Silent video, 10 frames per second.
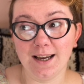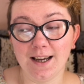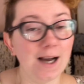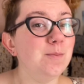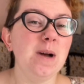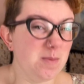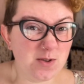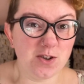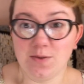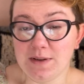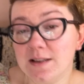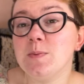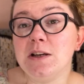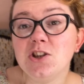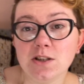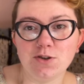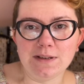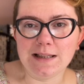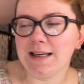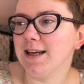I'm just a bit speechless
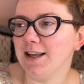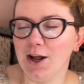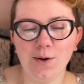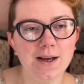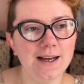really, you know.